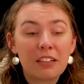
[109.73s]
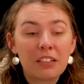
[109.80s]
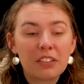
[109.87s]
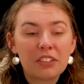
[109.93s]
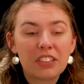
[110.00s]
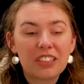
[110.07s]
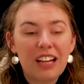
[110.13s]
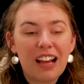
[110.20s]

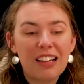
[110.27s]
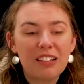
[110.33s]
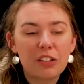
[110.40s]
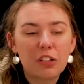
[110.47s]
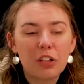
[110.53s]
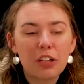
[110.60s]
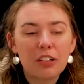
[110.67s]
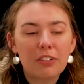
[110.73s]
to not
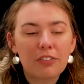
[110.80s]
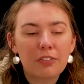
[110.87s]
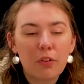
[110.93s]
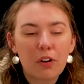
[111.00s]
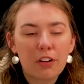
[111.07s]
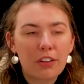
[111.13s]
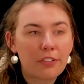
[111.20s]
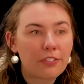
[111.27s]
look
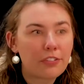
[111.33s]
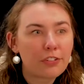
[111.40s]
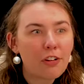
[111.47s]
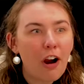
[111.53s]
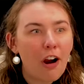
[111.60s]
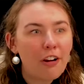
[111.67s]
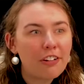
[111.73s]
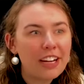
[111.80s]
for the
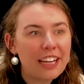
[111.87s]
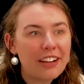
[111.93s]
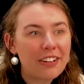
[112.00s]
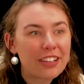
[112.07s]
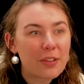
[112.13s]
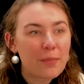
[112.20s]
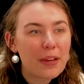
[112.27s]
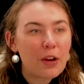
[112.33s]
Ferrari or
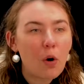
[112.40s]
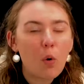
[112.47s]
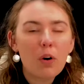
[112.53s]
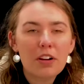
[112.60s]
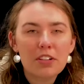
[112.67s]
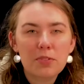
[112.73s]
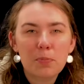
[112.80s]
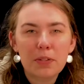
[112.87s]
the big
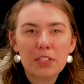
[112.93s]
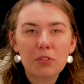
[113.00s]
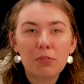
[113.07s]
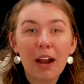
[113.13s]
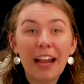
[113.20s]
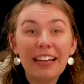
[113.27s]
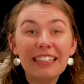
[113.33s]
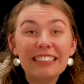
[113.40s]
horse, but to
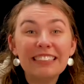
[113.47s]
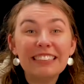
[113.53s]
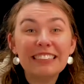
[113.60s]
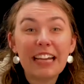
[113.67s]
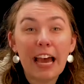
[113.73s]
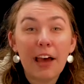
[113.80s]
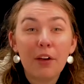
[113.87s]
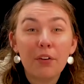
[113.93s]
ride into
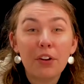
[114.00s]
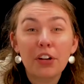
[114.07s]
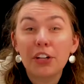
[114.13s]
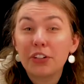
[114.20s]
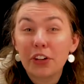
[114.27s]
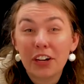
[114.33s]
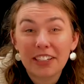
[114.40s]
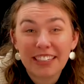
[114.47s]
town on a
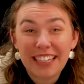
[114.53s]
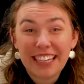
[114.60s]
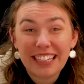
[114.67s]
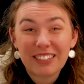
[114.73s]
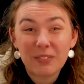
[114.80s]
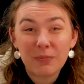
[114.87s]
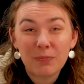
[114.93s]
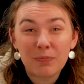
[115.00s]
donkey,
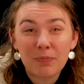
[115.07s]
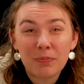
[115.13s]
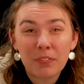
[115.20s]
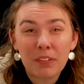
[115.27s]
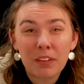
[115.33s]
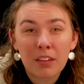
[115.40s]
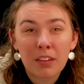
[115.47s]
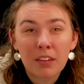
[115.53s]

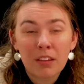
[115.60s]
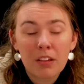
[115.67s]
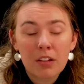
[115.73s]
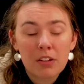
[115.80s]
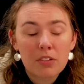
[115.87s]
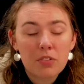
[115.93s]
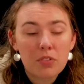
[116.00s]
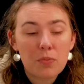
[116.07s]

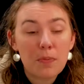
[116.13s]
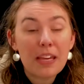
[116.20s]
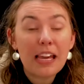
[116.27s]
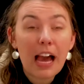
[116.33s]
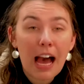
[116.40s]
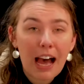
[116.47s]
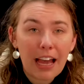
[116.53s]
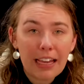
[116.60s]
to be
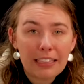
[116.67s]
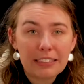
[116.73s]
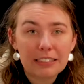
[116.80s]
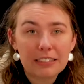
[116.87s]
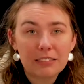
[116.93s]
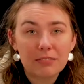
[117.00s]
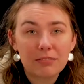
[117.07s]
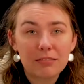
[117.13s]
kind,
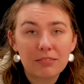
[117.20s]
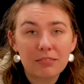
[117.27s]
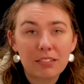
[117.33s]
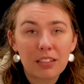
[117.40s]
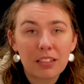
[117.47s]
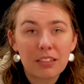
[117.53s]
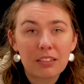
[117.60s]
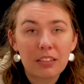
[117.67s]

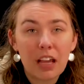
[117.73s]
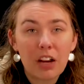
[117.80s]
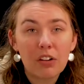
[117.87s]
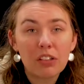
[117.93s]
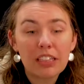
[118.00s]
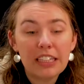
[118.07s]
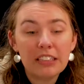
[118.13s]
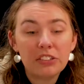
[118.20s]
not
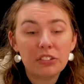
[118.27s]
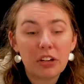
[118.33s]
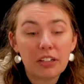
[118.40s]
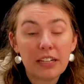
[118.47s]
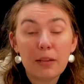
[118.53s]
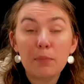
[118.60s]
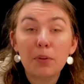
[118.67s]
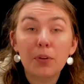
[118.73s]
only to our
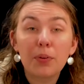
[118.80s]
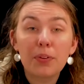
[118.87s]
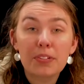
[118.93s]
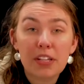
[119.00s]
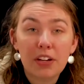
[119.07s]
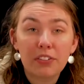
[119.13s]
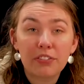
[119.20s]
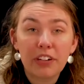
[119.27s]
neighbor who is
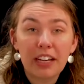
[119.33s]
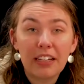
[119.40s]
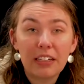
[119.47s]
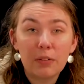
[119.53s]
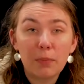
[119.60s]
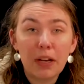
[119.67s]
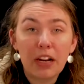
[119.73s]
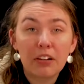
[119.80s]
our friend,
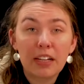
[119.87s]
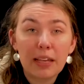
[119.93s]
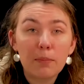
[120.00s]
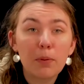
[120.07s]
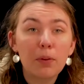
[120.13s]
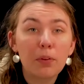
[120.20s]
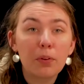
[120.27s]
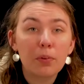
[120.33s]
but our
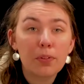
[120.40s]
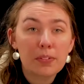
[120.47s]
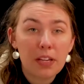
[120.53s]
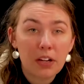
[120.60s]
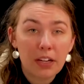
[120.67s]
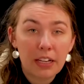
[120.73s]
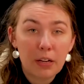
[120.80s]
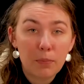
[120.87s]
neighbor who is our
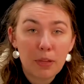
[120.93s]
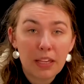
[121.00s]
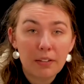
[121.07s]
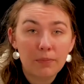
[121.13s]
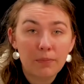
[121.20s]
enemy,